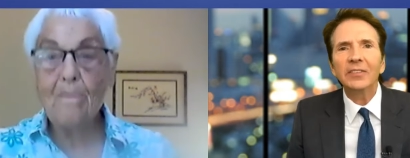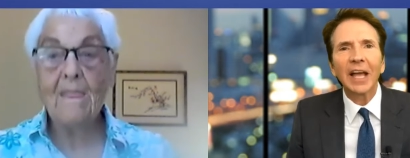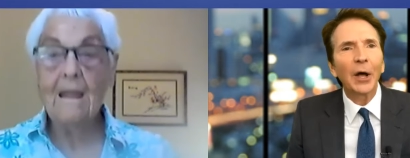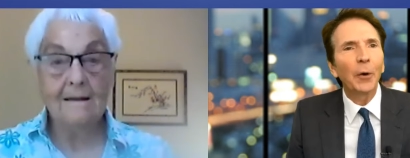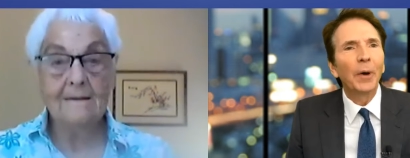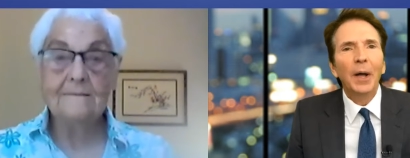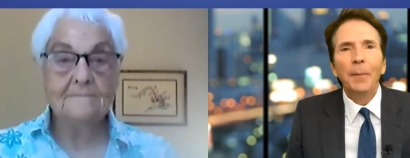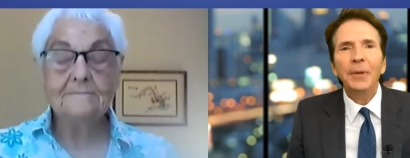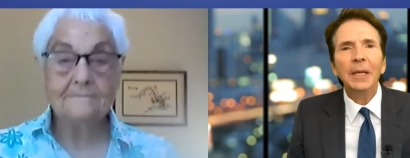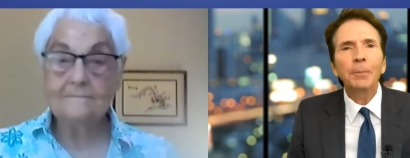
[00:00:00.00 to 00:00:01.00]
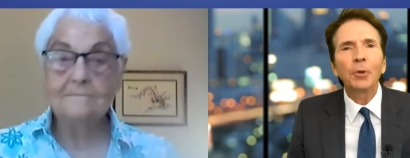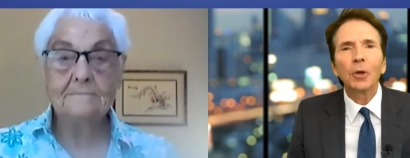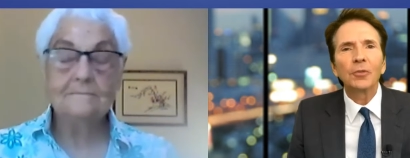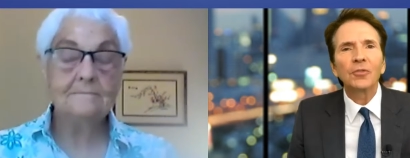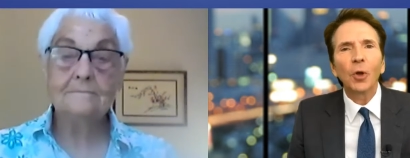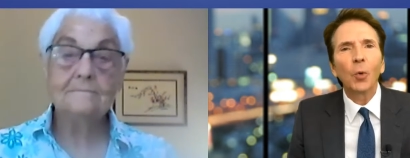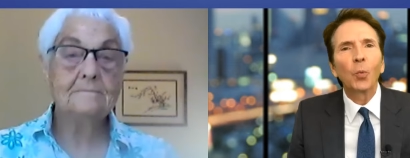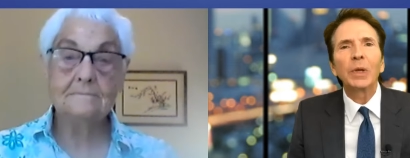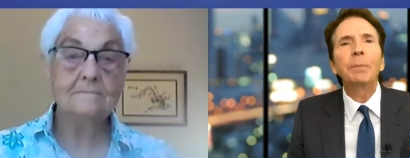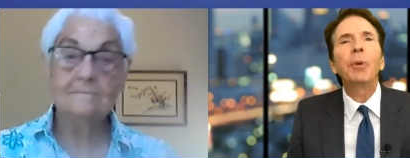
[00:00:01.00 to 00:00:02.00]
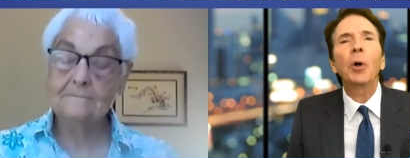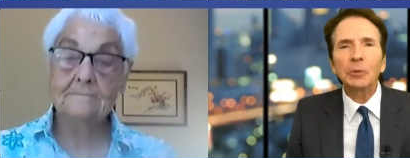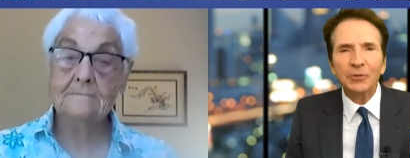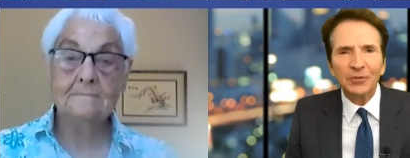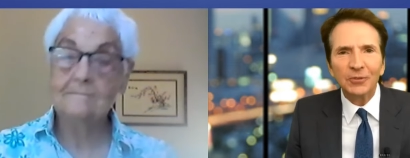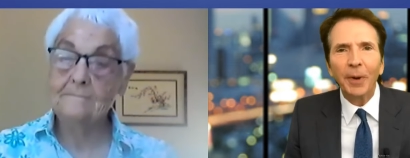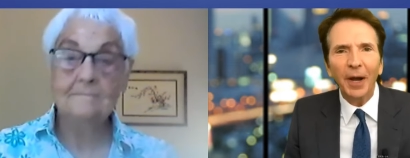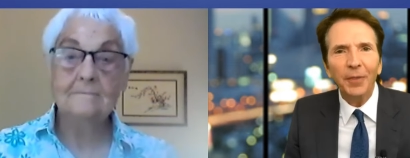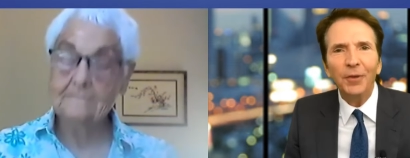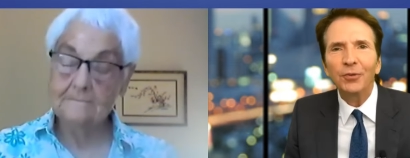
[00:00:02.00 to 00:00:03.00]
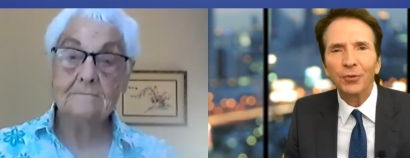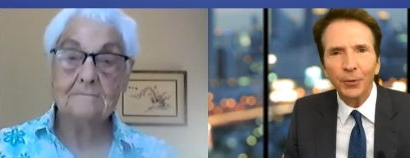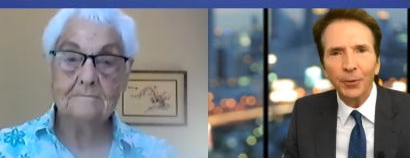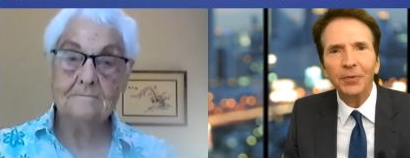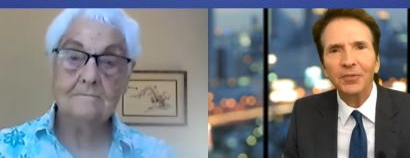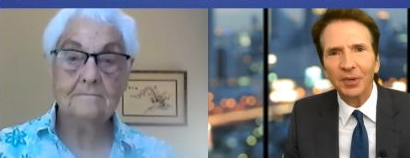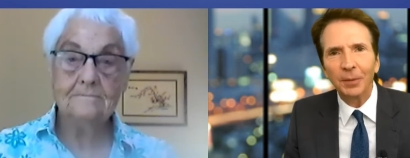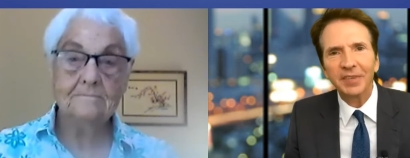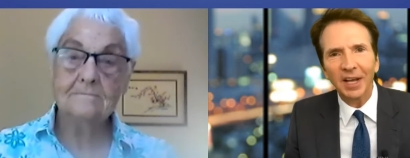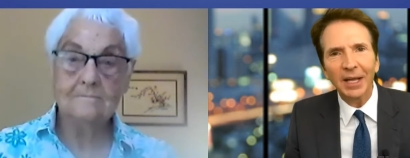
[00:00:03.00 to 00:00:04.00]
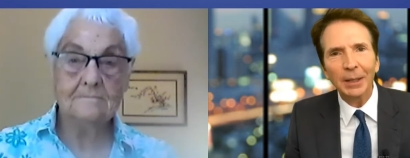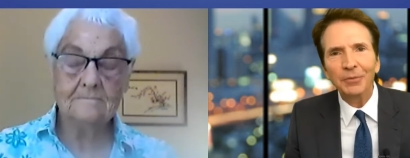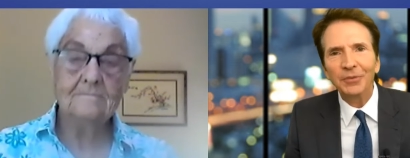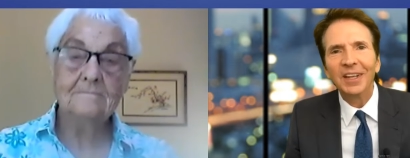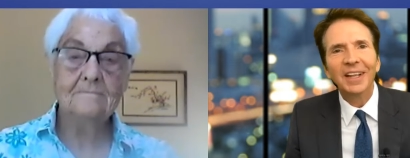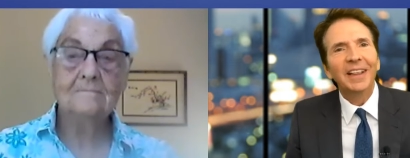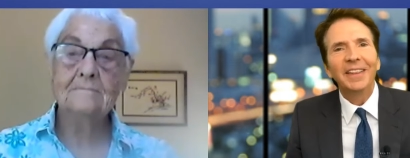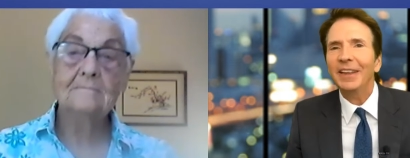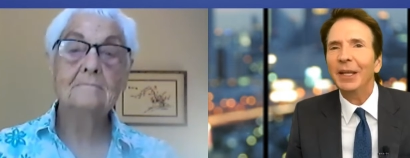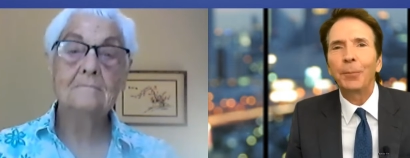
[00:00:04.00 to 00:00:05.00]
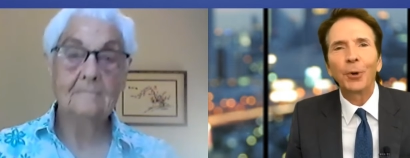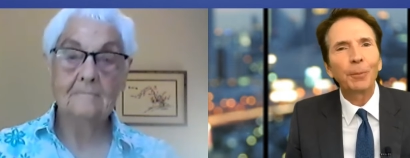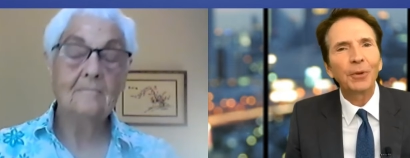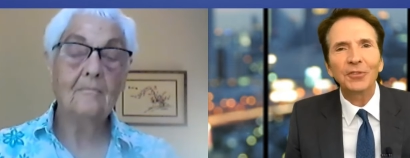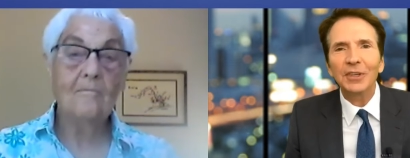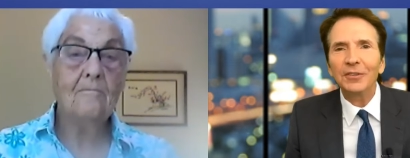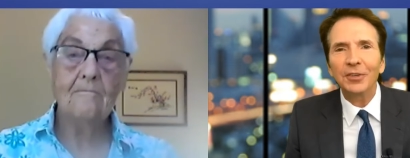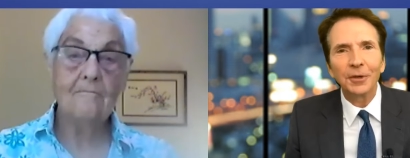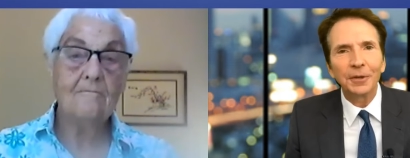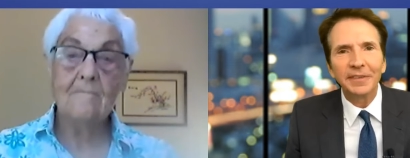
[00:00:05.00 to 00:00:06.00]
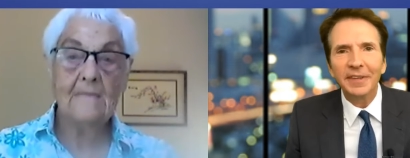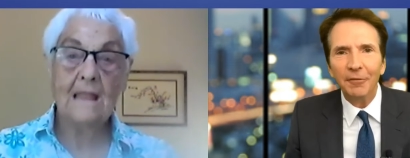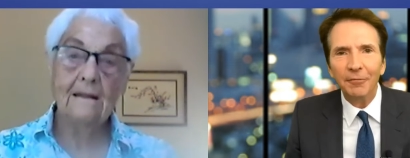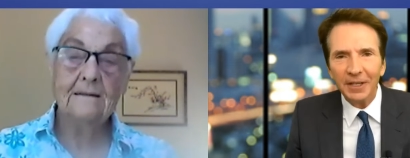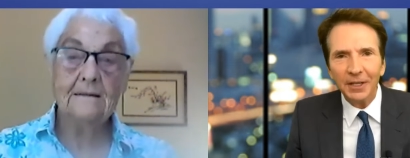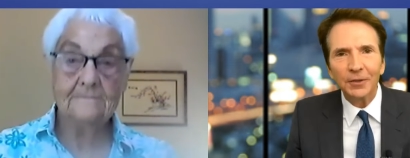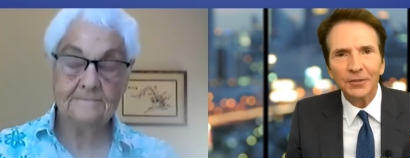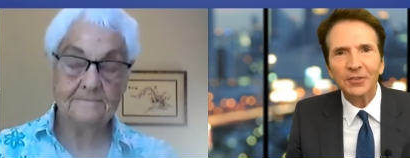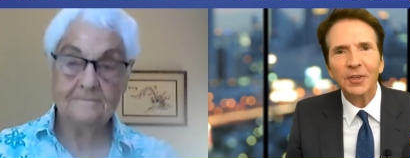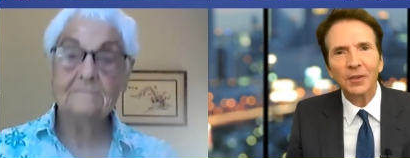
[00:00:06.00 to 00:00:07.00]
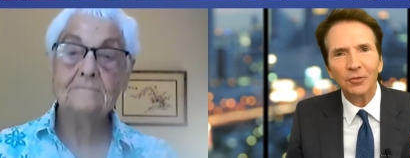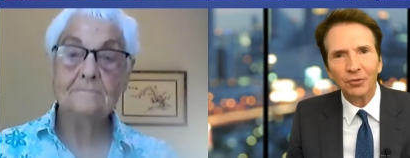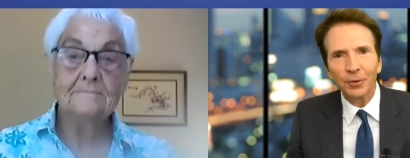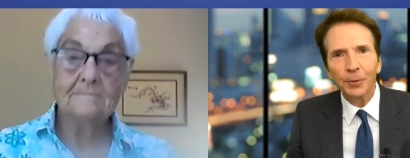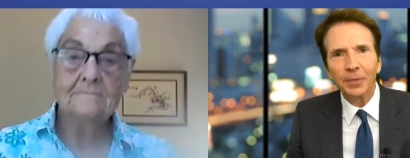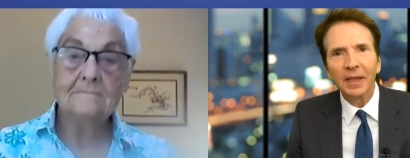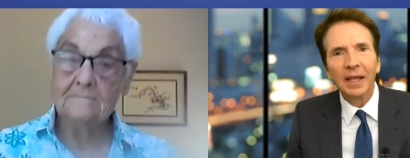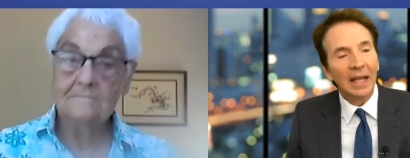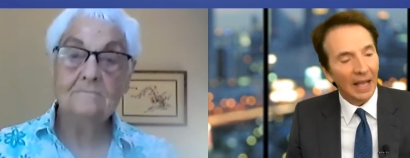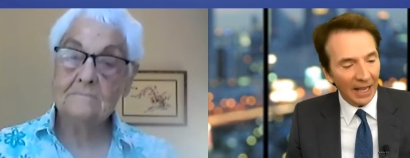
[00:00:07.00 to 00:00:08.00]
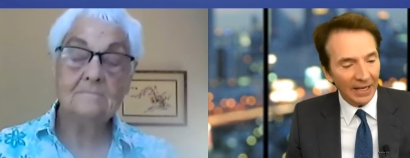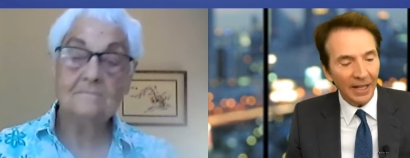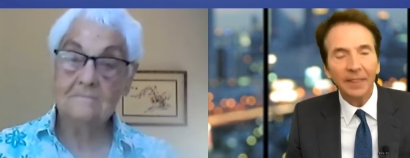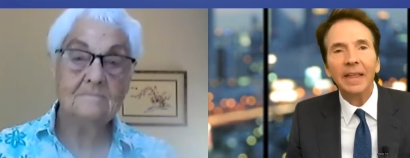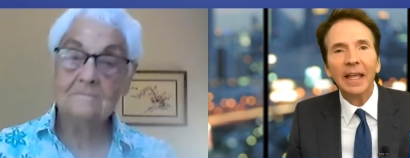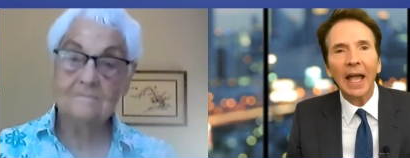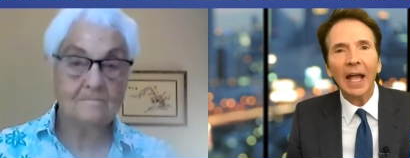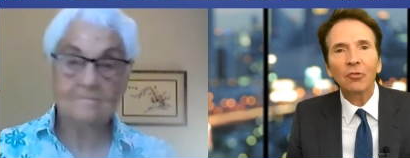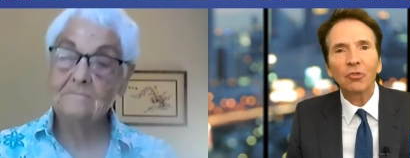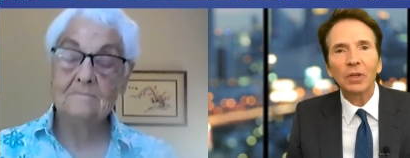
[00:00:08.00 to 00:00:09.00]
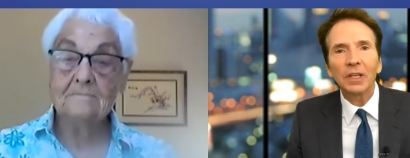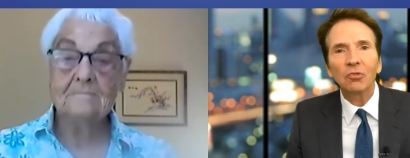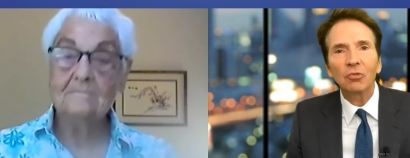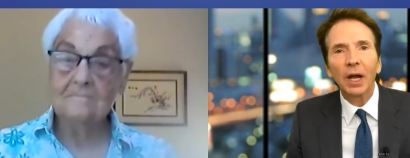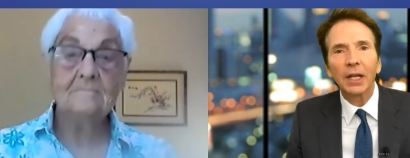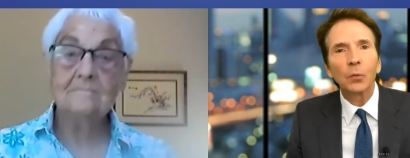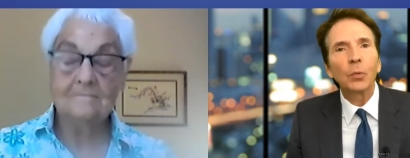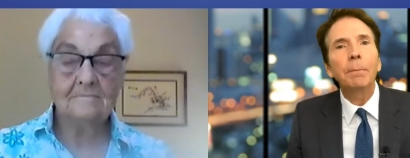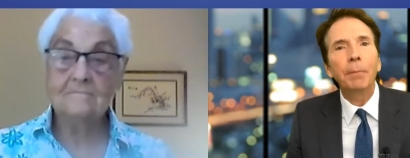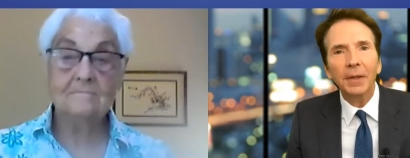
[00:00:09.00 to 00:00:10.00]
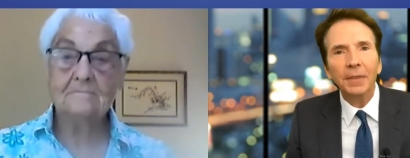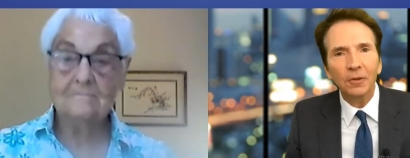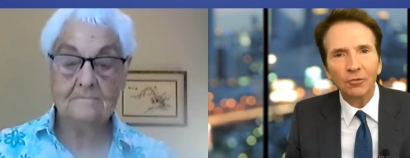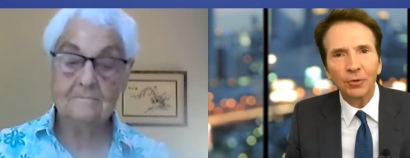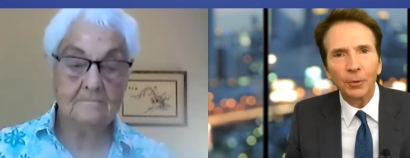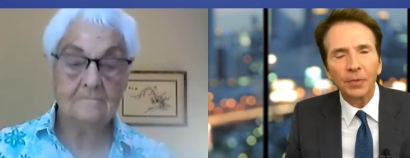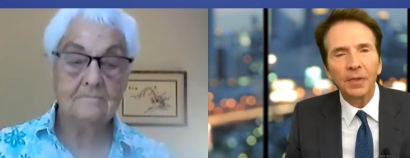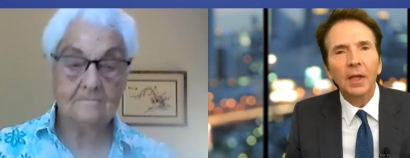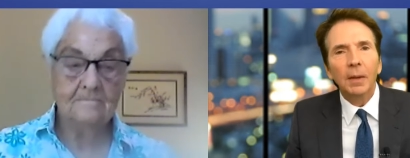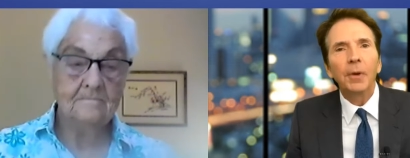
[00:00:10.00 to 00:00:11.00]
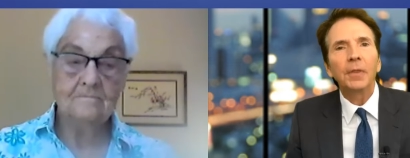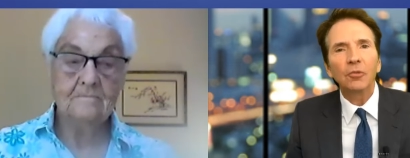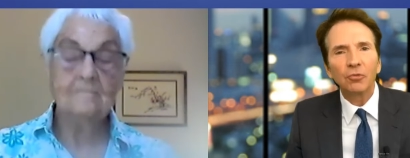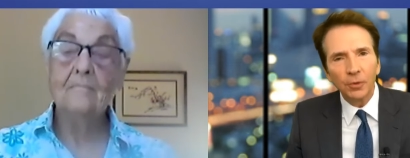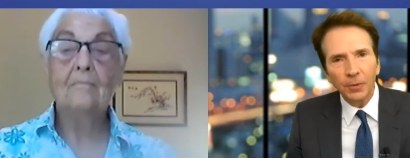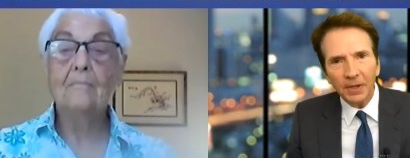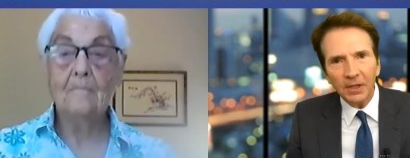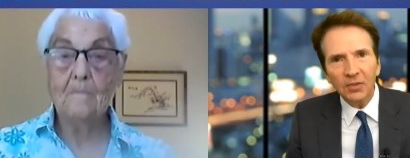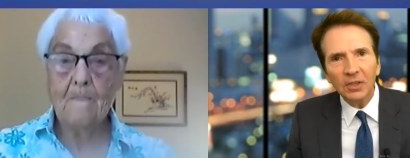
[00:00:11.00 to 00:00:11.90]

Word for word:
Speaker 1: is how people are so repulsed by the truth sometimes that they purposely turn deaf ears to the truth and that they actually try to rebut the truth. But the truth is